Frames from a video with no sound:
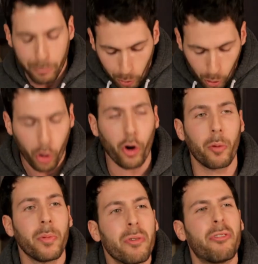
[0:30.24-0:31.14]

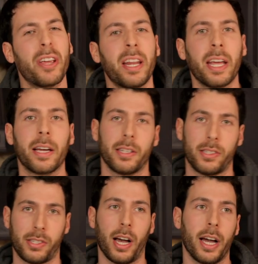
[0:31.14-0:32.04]
form-fitting
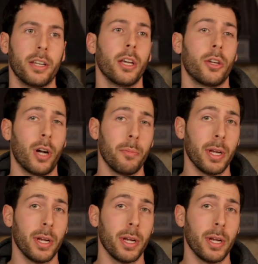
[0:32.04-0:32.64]
side. You know what I